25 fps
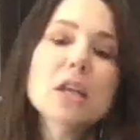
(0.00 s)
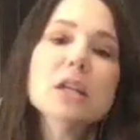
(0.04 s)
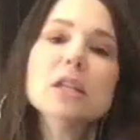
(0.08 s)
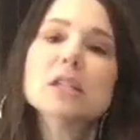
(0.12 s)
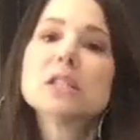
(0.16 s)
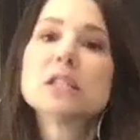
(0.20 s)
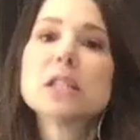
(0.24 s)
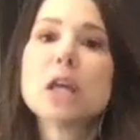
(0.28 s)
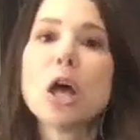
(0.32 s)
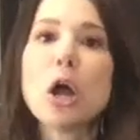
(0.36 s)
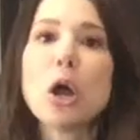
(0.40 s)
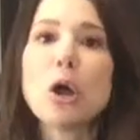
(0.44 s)

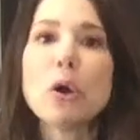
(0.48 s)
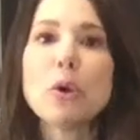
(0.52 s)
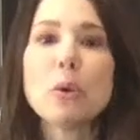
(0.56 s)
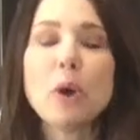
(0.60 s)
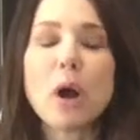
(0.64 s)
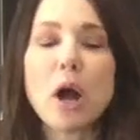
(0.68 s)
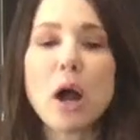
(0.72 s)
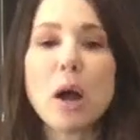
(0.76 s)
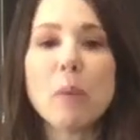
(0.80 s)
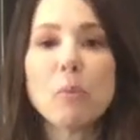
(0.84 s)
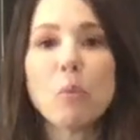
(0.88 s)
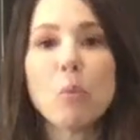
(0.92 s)
So
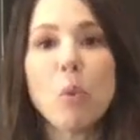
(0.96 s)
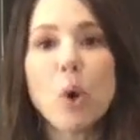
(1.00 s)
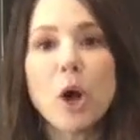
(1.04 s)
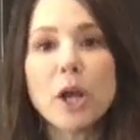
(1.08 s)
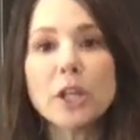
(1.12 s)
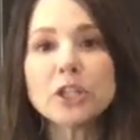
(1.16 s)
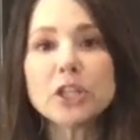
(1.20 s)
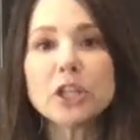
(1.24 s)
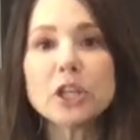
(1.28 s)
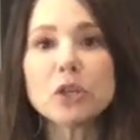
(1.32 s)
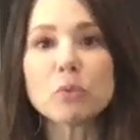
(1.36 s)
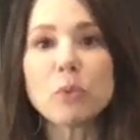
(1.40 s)

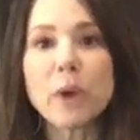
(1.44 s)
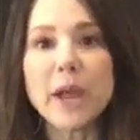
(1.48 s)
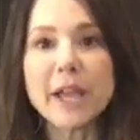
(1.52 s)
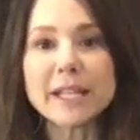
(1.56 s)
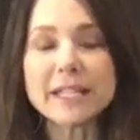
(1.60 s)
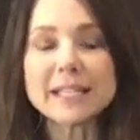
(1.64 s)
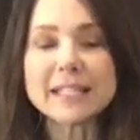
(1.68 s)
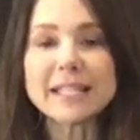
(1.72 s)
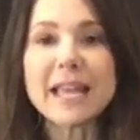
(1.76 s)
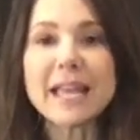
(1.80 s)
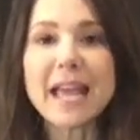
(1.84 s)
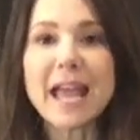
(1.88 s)
one good way
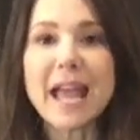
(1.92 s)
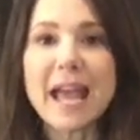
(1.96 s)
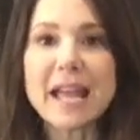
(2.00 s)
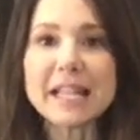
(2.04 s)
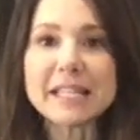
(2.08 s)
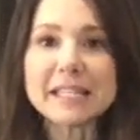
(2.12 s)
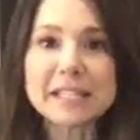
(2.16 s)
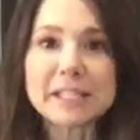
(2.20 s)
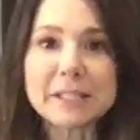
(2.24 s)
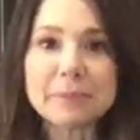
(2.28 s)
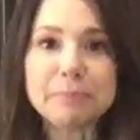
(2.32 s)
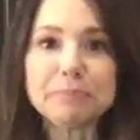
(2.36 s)
to
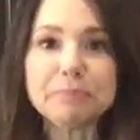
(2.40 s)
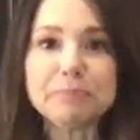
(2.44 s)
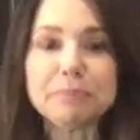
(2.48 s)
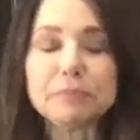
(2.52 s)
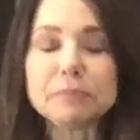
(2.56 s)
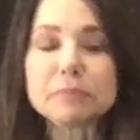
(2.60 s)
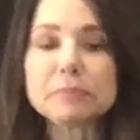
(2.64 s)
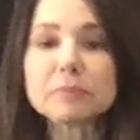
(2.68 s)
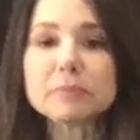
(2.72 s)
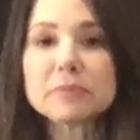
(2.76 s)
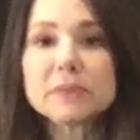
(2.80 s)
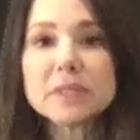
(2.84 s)
test
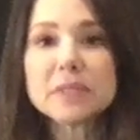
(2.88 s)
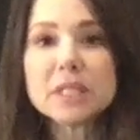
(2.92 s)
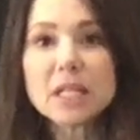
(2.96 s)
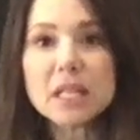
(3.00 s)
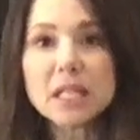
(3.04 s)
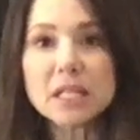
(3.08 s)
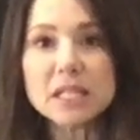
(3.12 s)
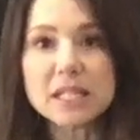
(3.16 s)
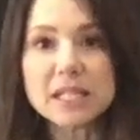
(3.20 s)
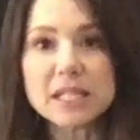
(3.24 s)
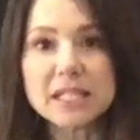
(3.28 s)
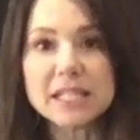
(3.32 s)

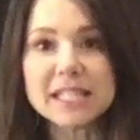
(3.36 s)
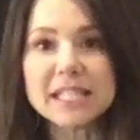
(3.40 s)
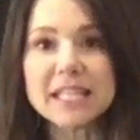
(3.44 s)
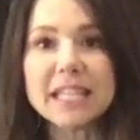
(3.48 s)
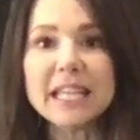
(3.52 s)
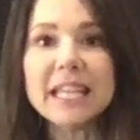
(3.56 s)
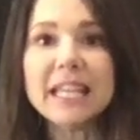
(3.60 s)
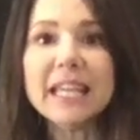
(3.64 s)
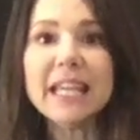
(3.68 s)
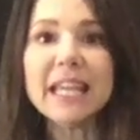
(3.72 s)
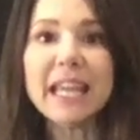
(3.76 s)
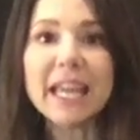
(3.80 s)
to
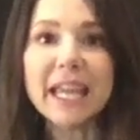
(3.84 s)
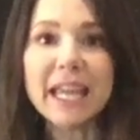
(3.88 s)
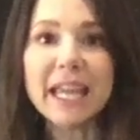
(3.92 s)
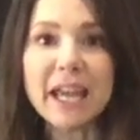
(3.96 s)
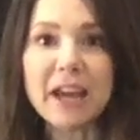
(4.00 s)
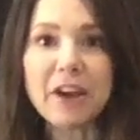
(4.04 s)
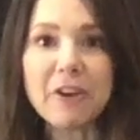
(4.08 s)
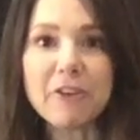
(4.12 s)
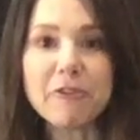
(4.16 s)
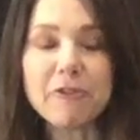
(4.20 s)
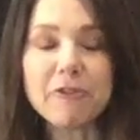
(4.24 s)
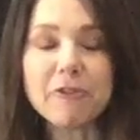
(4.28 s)
see
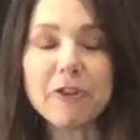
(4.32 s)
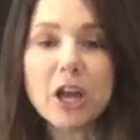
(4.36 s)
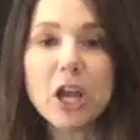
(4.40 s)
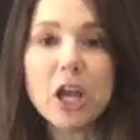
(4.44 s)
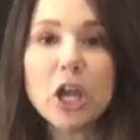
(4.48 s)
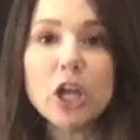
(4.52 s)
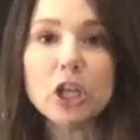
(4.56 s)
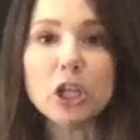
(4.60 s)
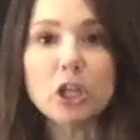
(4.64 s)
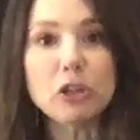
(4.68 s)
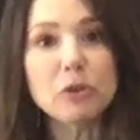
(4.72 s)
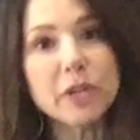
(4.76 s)
if
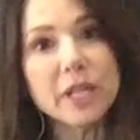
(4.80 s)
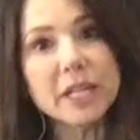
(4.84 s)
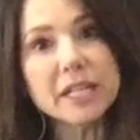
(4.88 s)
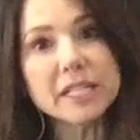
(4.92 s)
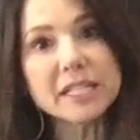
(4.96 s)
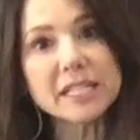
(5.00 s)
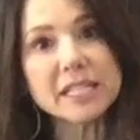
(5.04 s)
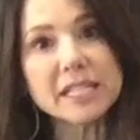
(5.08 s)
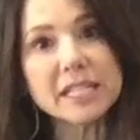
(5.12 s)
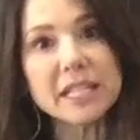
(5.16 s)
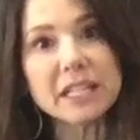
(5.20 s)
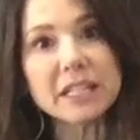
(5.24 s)
you need
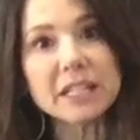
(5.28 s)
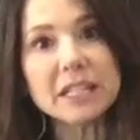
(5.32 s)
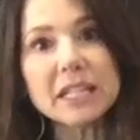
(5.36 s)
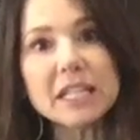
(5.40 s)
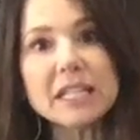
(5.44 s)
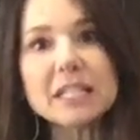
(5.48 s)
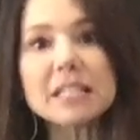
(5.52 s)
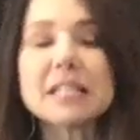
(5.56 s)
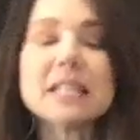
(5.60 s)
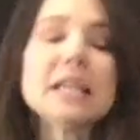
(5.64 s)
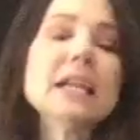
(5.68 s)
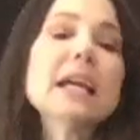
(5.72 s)

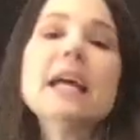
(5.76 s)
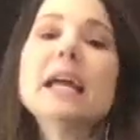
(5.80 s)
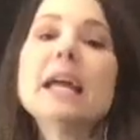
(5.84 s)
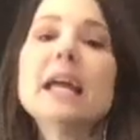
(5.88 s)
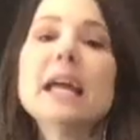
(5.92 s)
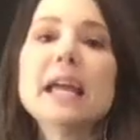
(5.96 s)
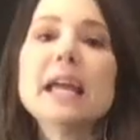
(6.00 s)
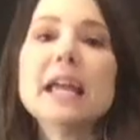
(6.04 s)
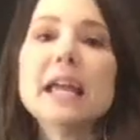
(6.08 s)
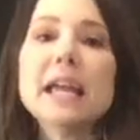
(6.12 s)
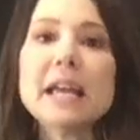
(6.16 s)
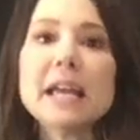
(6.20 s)
sealant
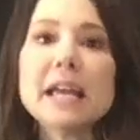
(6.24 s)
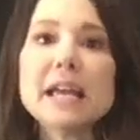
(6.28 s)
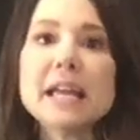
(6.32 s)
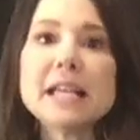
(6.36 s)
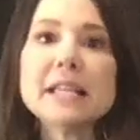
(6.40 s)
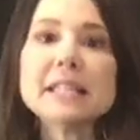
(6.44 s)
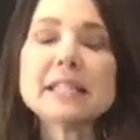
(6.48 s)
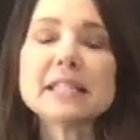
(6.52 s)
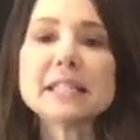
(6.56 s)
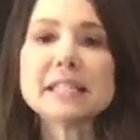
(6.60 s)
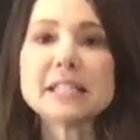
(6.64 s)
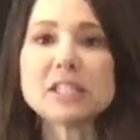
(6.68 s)

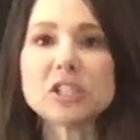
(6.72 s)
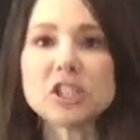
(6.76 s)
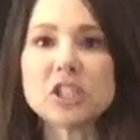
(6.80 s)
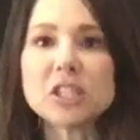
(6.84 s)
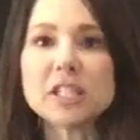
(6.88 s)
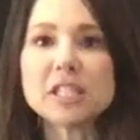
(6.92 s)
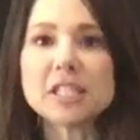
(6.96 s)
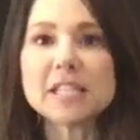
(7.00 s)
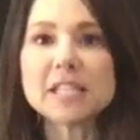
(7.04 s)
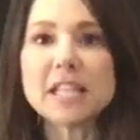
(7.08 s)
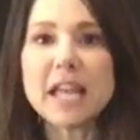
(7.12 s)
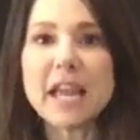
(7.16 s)
is to
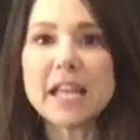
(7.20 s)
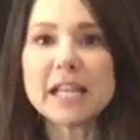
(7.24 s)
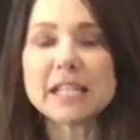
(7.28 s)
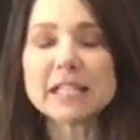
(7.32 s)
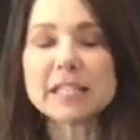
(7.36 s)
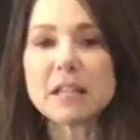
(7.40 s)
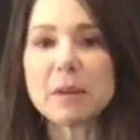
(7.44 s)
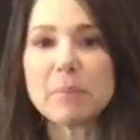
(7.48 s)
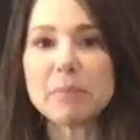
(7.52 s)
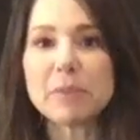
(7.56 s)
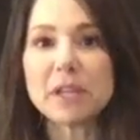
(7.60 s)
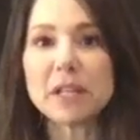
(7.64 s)
just take
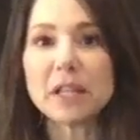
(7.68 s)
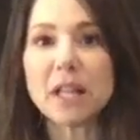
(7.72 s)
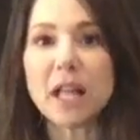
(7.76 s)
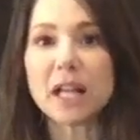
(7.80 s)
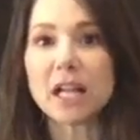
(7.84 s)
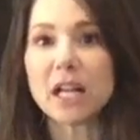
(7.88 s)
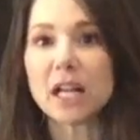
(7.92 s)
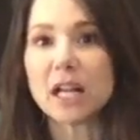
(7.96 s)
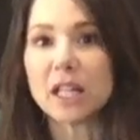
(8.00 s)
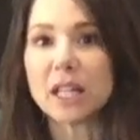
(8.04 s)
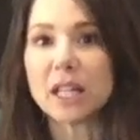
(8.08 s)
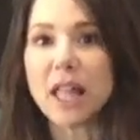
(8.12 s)
something
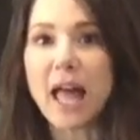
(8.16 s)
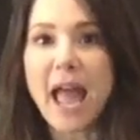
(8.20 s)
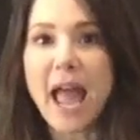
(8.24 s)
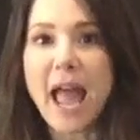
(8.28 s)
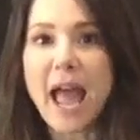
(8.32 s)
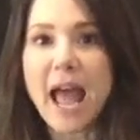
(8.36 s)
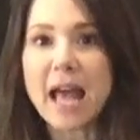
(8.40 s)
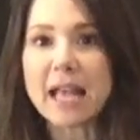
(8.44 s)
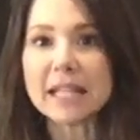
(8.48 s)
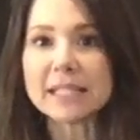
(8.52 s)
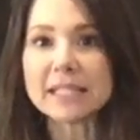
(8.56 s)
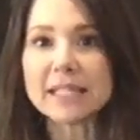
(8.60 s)
like a
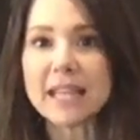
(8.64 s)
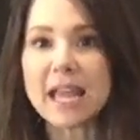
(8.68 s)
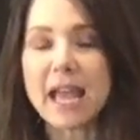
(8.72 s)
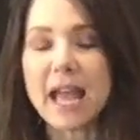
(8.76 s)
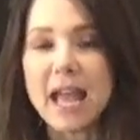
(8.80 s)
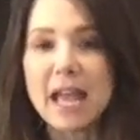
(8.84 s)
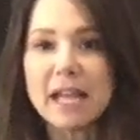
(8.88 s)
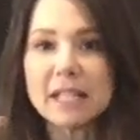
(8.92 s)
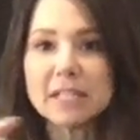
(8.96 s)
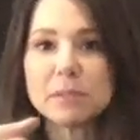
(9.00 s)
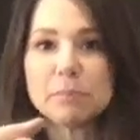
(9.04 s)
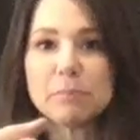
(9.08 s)
glass that
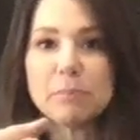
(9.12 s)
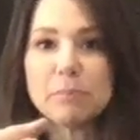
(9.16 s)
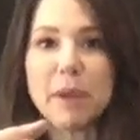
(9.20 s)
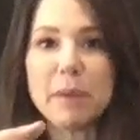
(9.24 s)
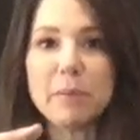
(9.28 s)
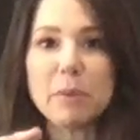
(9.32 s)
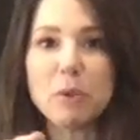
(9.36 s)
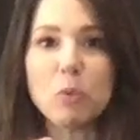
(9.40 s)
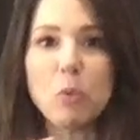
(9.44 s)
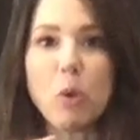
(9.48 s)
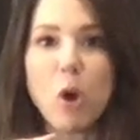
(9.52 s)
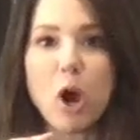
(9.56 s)
has
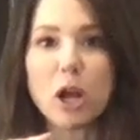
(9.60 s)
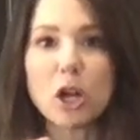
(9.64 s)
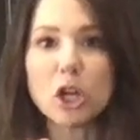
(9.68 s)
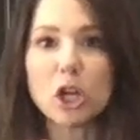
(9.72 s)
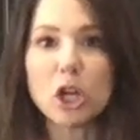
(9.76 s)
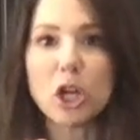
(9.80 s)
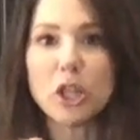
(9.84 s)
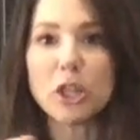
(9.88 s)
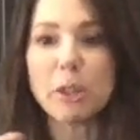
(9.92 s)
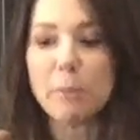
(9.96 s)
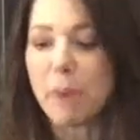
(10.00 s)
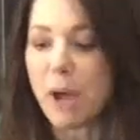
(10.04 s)
maybe
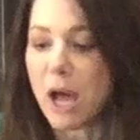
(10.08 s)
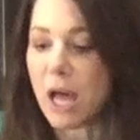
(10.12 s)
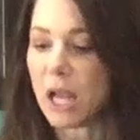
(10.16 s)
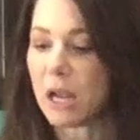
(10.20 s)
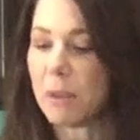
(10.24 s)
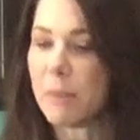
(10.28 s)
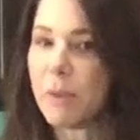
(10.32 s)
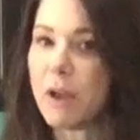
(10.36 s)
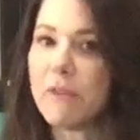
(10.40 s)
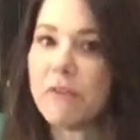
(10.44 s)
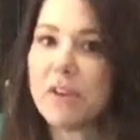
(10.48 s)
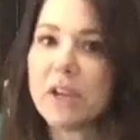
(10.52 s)
water on the
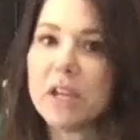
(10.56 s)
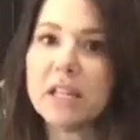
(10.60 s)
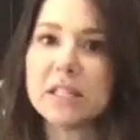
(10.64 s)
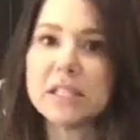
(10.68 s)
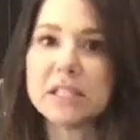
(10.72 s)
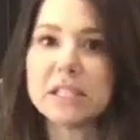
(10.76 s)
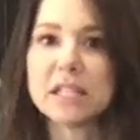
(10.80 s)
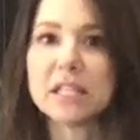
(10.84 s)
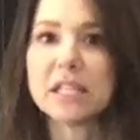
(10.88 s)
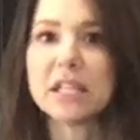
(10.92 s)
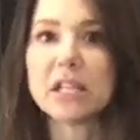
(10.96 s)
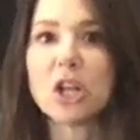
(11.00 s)
bottom of it and
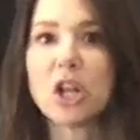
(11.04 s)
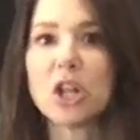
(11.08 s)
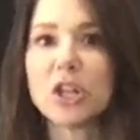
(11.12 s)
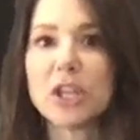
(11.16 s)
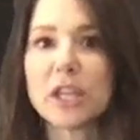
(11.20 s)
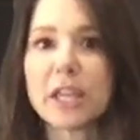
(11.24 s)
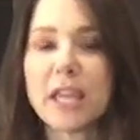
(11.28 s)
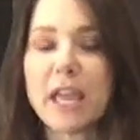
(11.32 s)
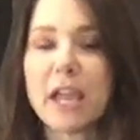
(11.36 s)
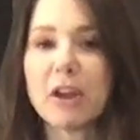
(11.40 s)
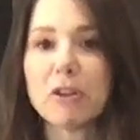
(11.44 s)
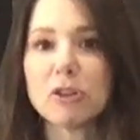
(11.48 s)
sit it on the
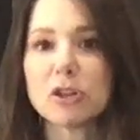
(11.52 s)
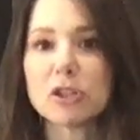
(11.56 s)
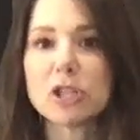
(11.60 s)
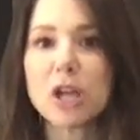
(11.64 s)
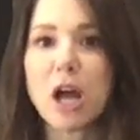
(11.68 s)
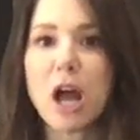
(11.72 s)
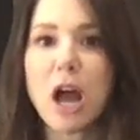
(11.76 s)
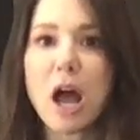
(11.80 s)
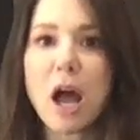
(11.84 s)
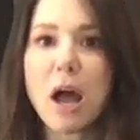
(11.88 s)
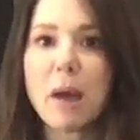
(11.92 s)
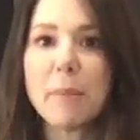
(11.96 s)

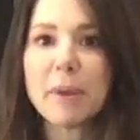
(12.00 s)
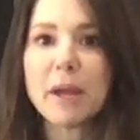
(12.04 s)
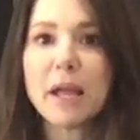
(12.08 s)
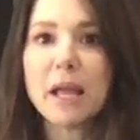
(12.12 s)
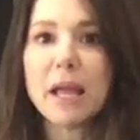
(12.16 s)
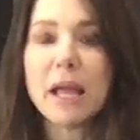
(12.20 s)
countertop,